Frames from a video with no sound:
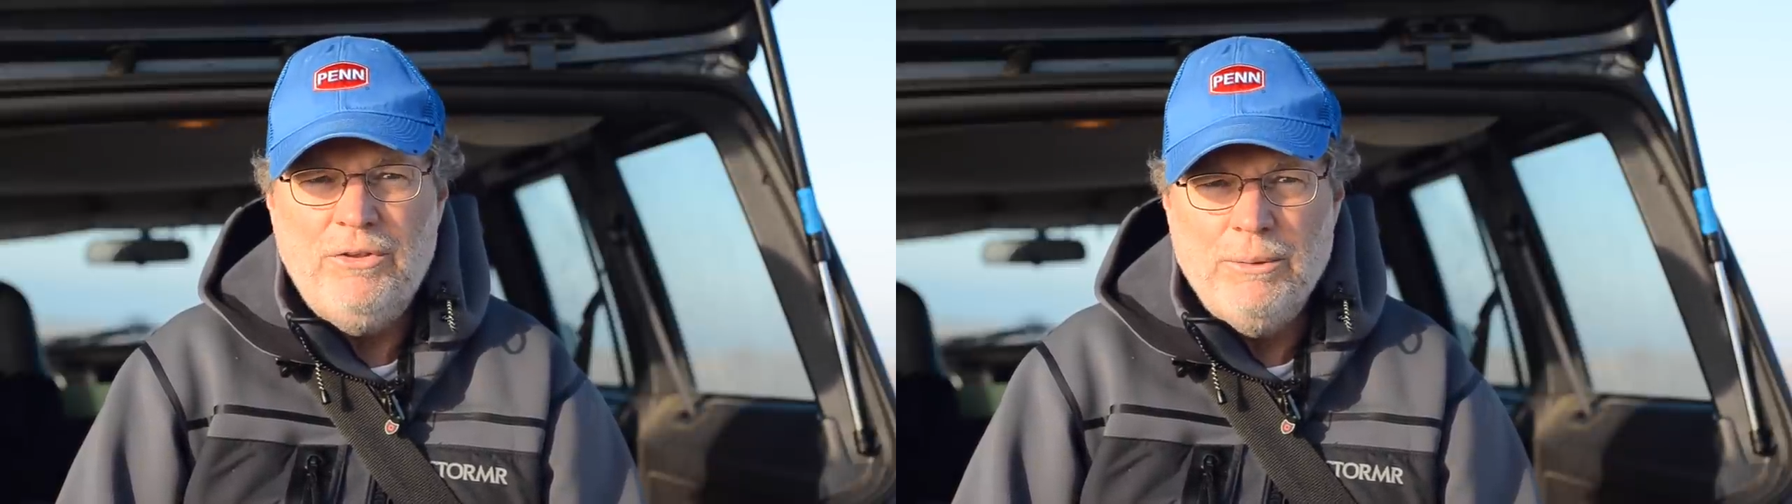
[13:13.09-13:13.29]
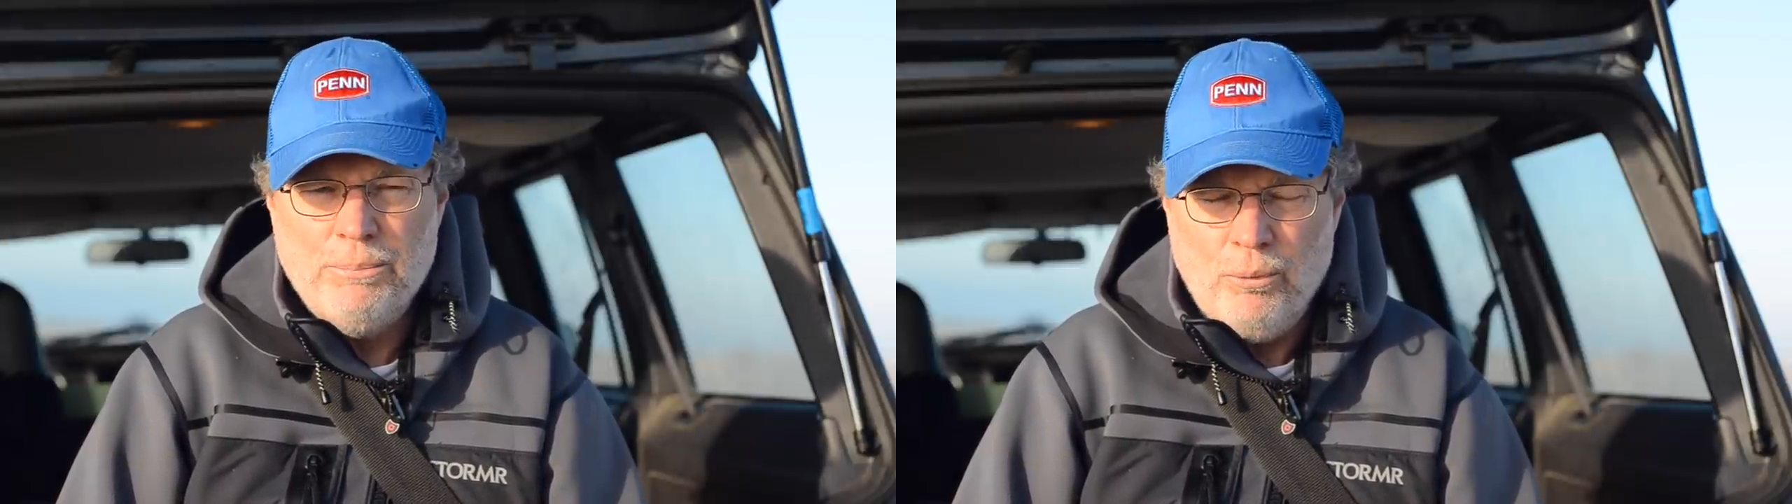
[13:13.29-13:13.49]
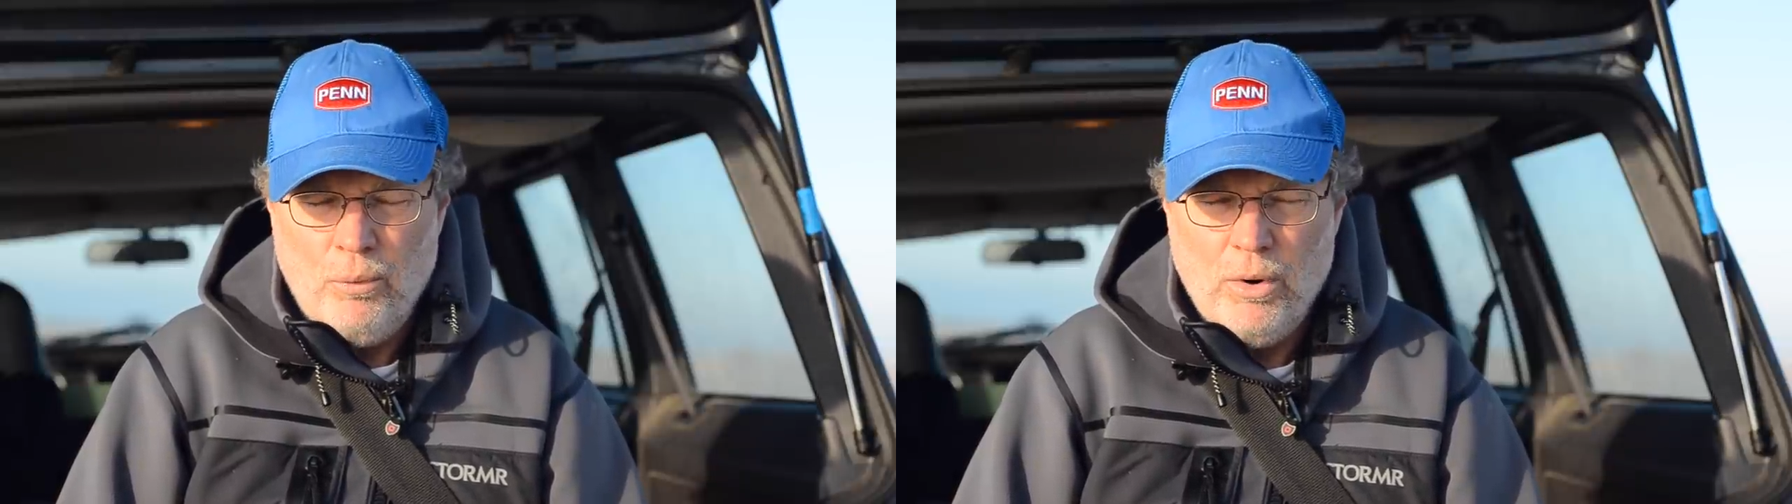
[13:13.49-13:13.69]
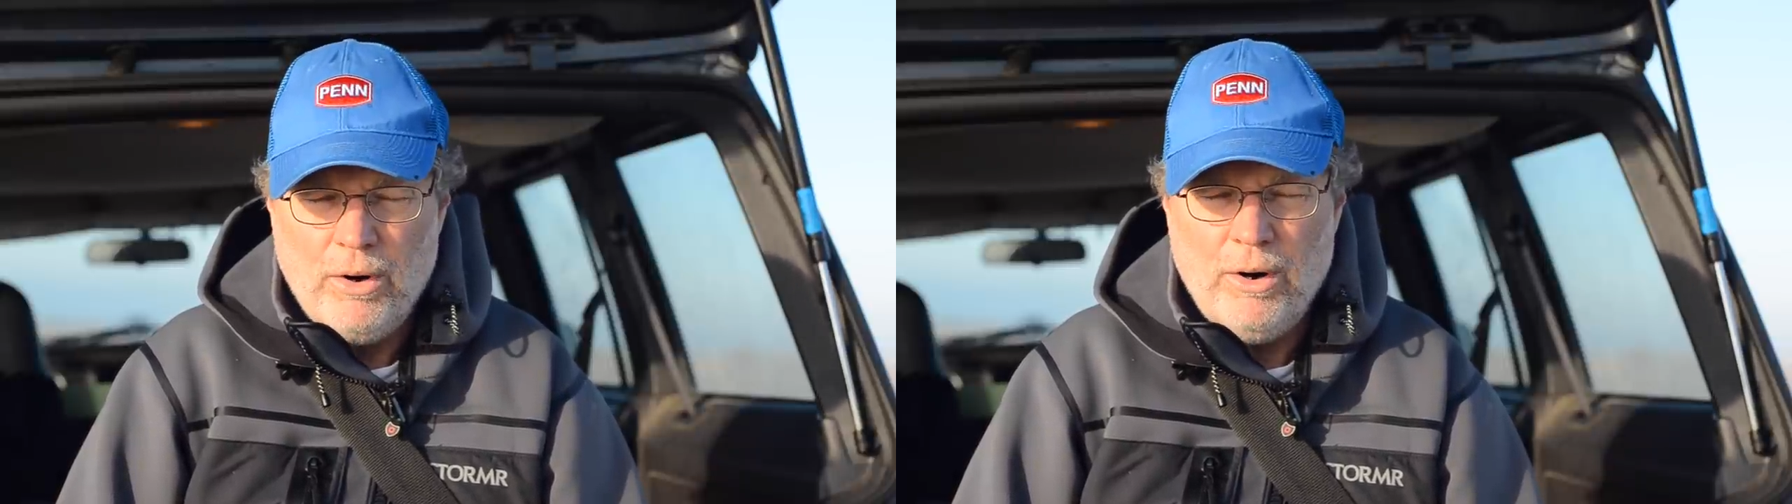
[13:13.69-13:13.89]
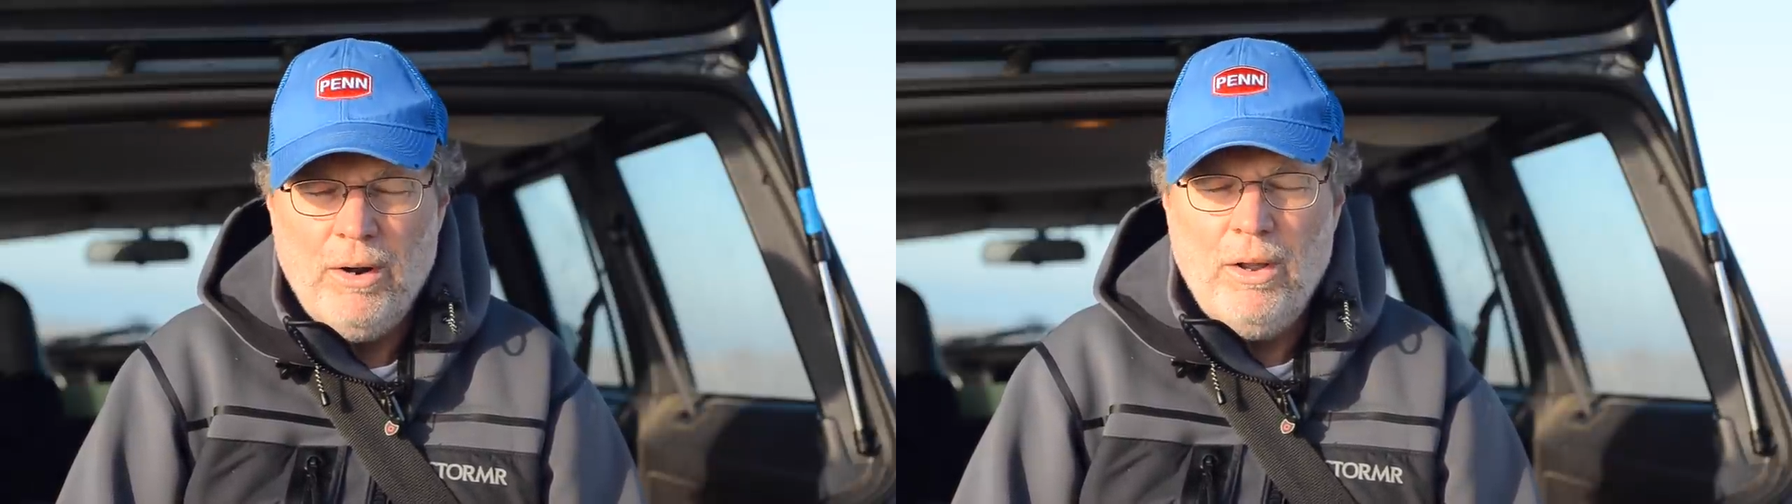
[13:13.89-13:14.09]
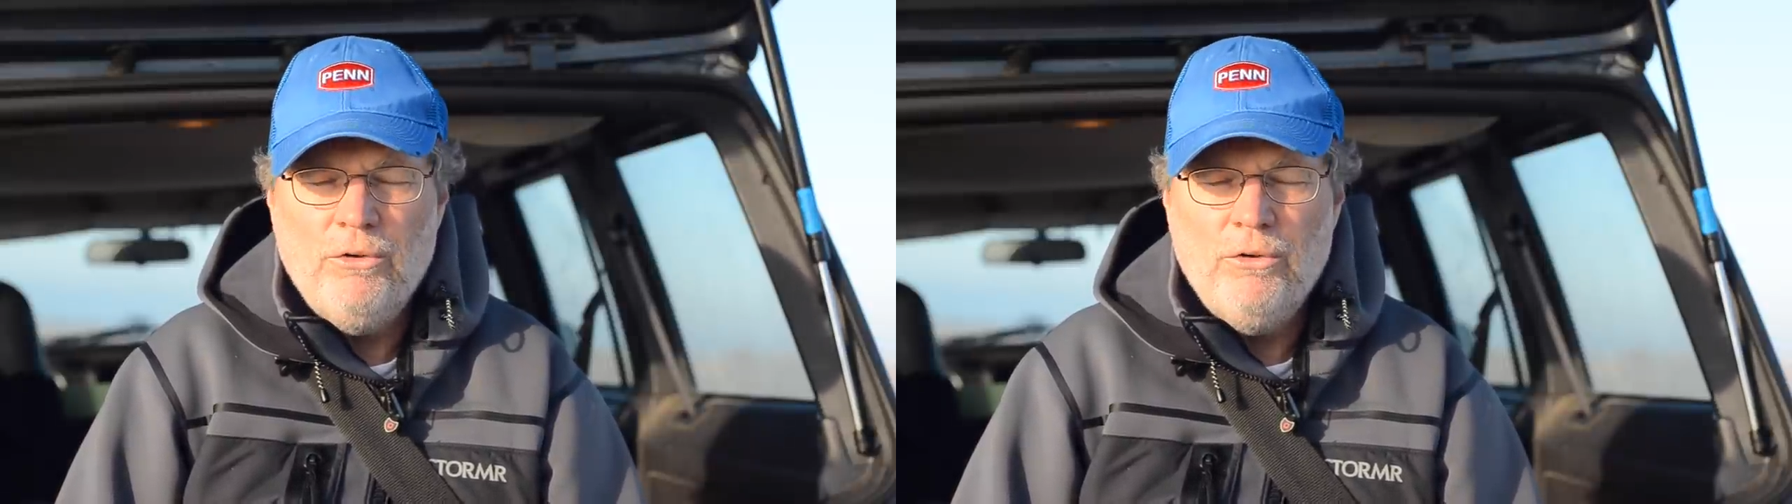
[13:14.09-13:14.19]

deeper water,